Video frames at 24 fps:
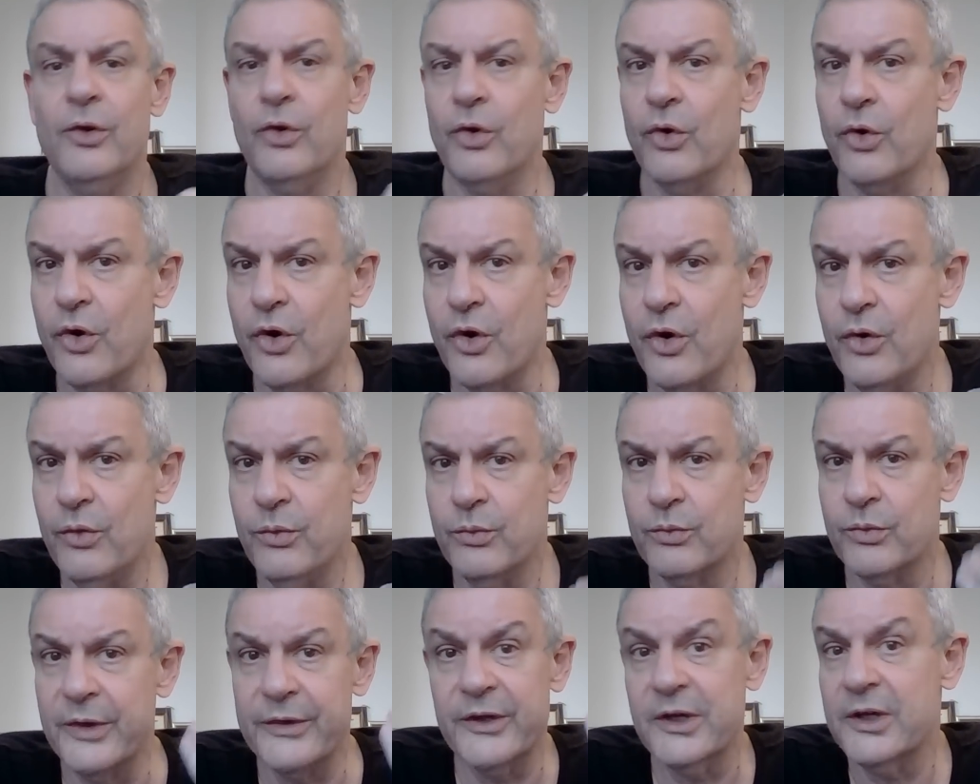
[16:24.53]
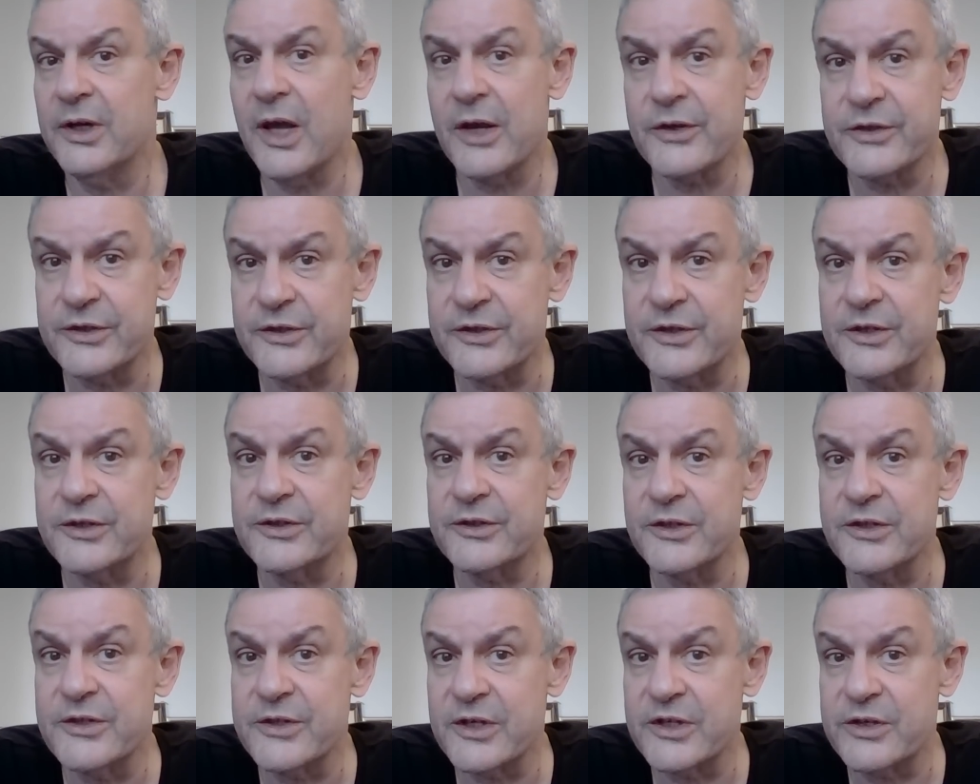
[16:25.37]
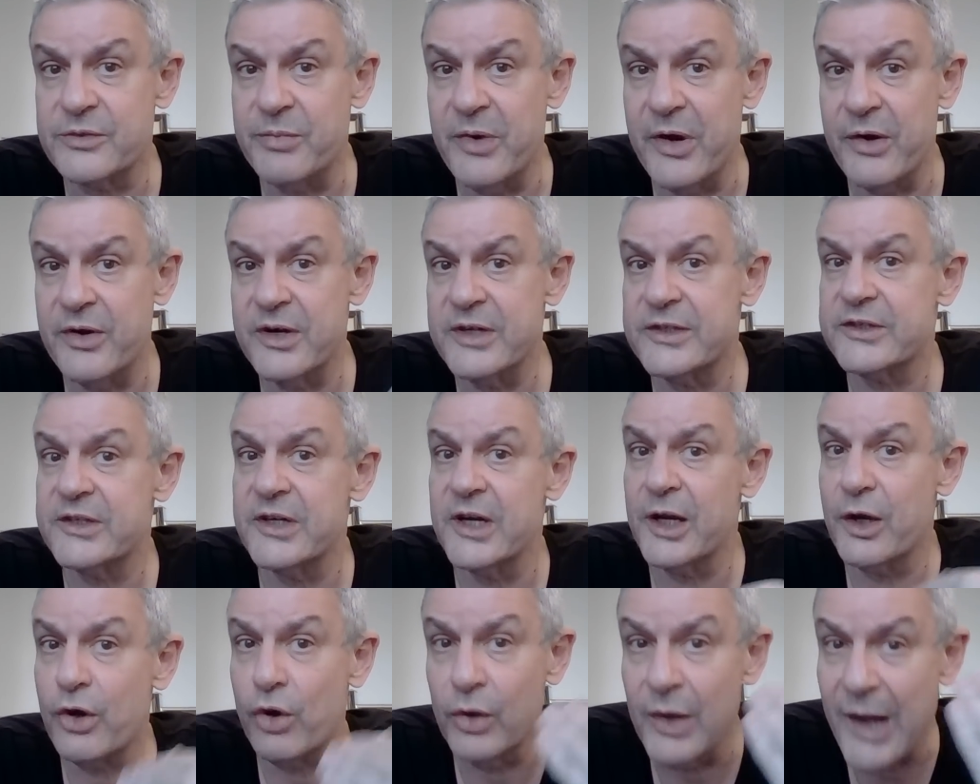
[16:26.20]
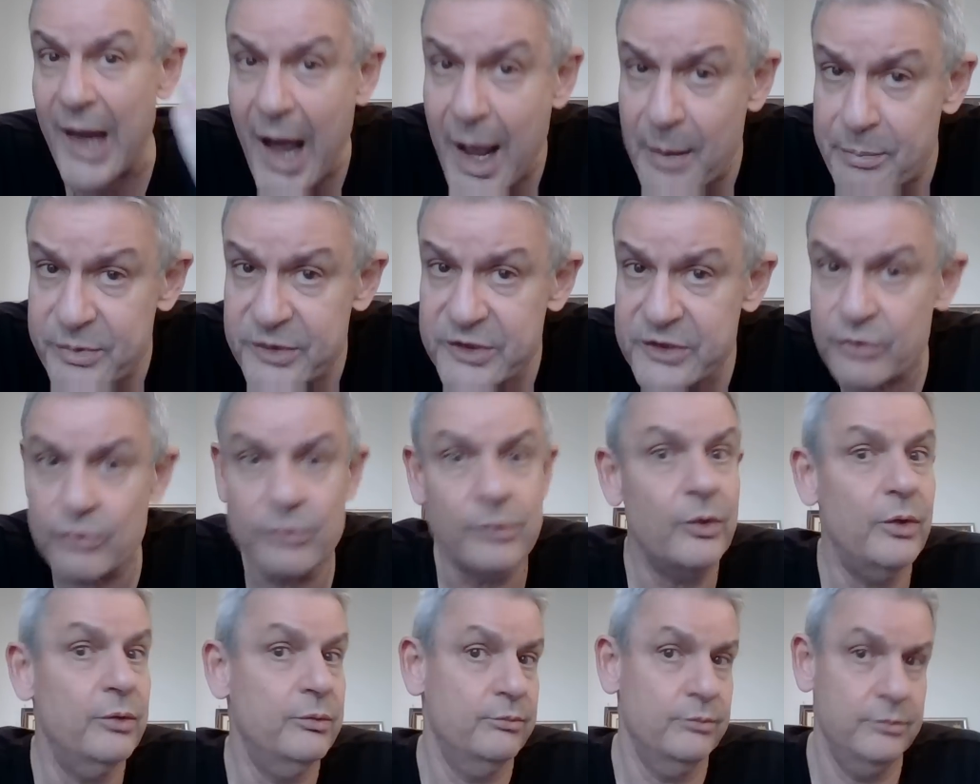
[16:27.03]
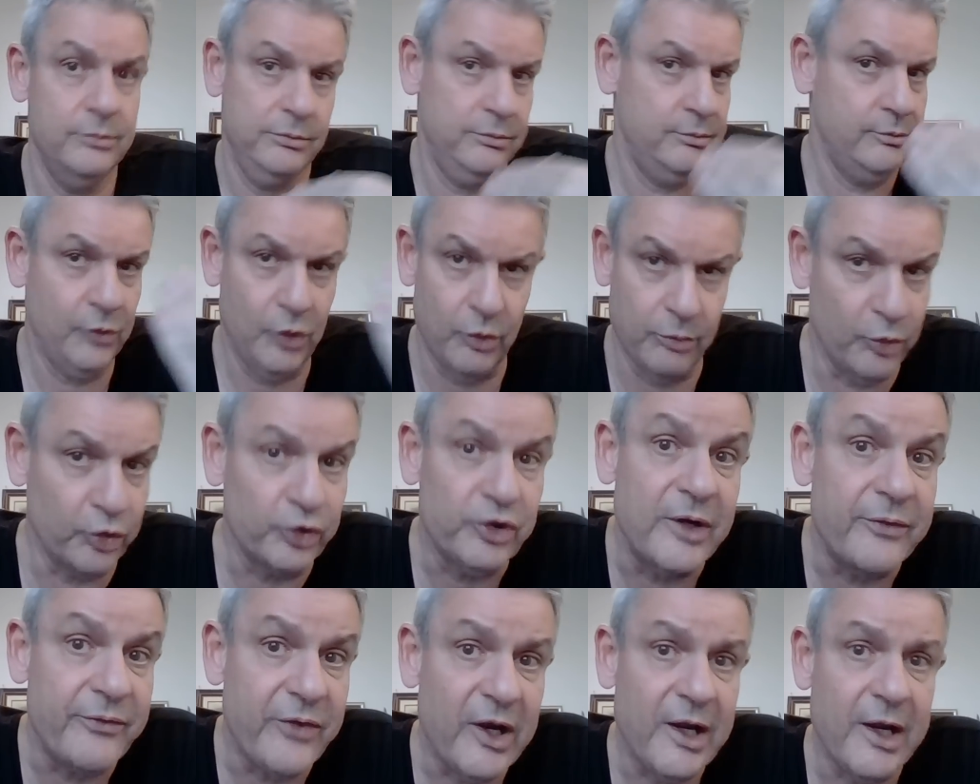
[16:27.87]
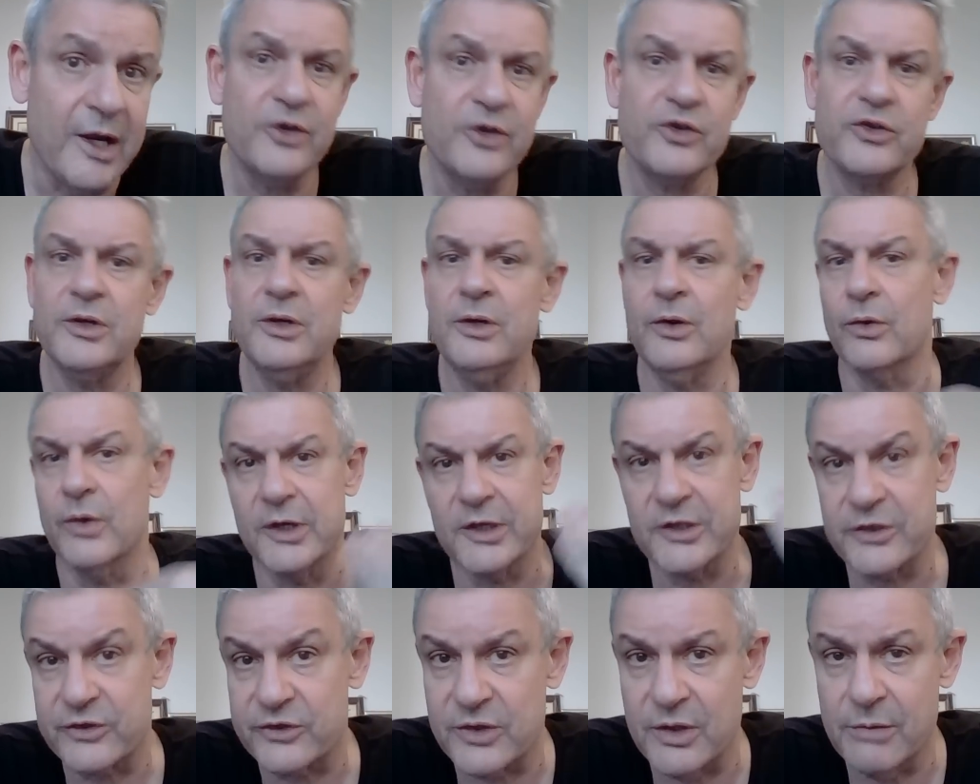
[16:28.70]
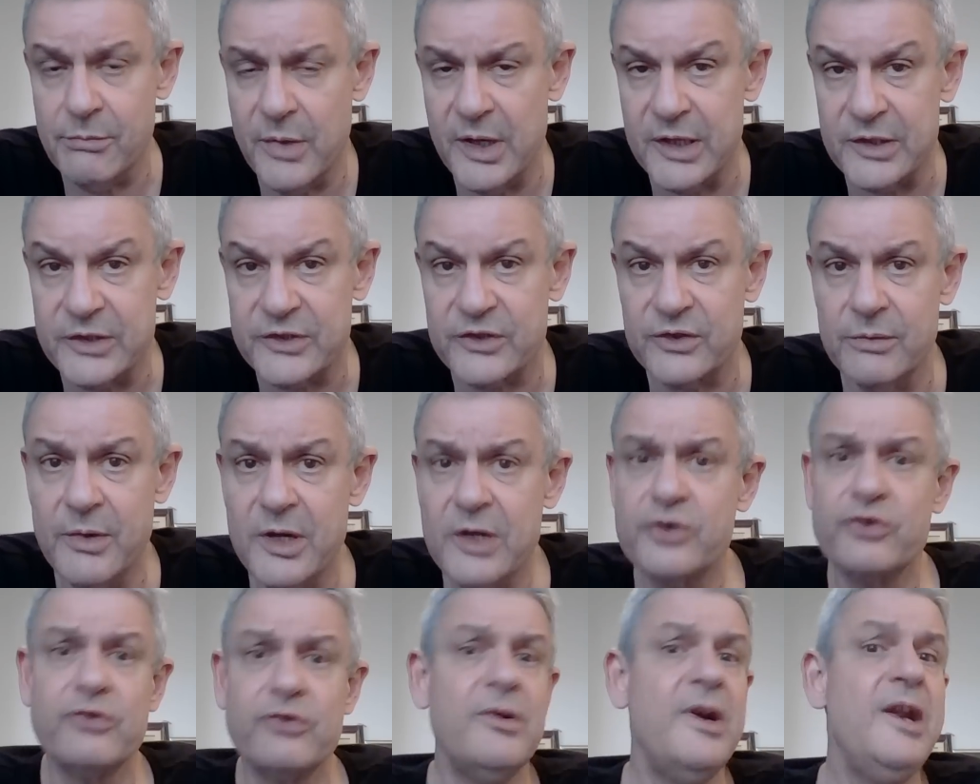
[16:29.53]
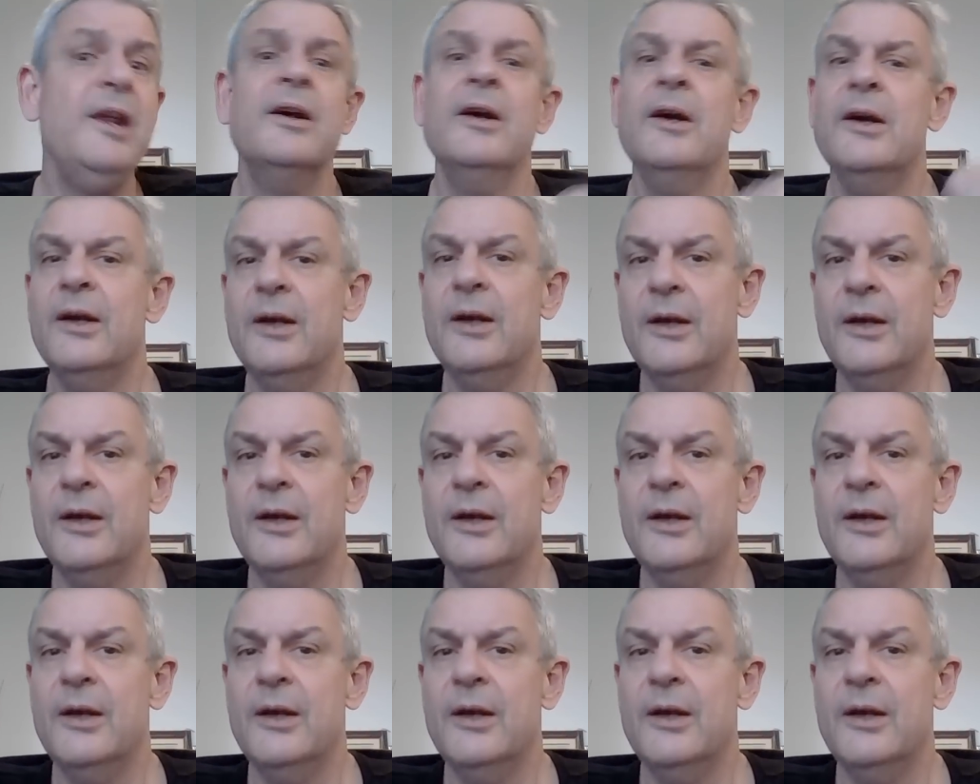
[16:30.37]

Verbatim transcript: or when the narcissist is experiencing collapse or mortification or extreme injury,